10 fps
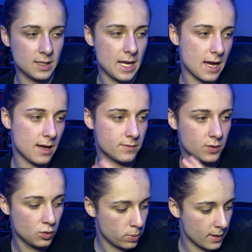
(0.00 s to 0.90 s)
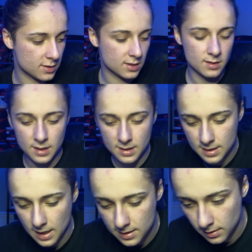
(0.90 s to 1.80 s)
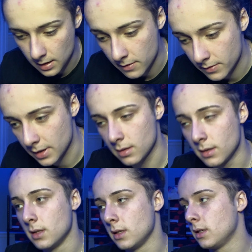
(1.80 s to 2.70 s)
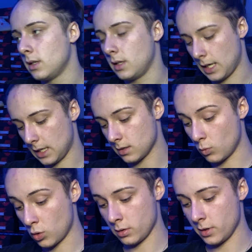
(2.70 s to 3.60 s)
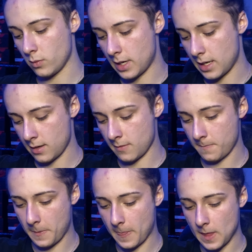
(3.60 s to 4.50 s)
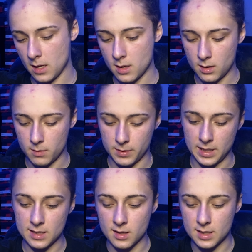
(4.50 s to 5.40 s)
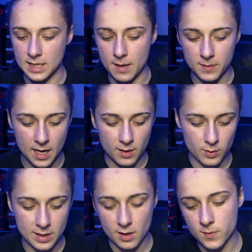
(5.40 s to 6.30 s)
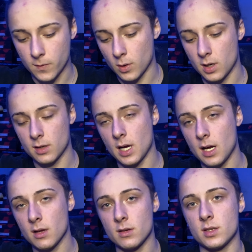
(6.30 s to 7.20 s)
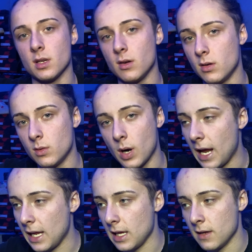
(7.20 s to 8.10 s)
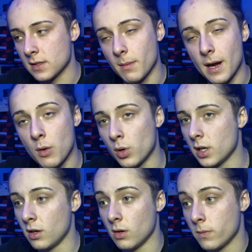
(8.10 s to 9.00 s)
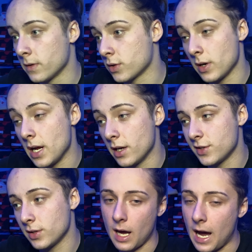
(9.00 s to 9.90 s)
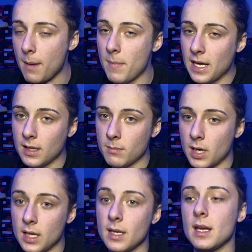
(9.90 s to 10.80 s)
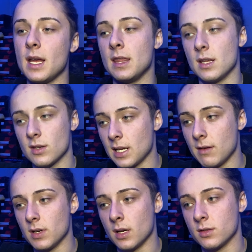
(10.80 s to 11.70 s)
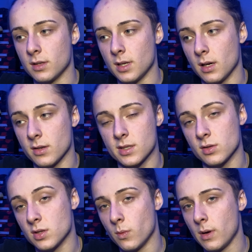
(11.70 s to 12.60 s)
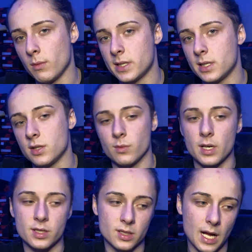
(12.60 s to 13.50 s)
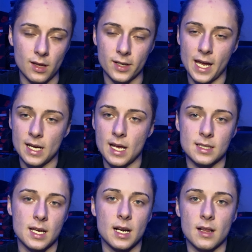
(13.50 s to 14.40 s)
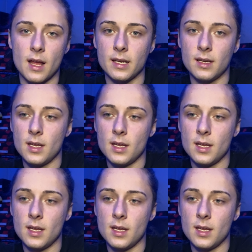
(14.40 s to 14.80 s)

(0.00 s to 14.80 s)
have 2 pairs of these size 11, and I got some more on the way. But these are the same thing. Retail's $400. So if somebody wanted them for $300, I'm making money and they're saving $100. So it's a win-win situation. I look at it as kind of like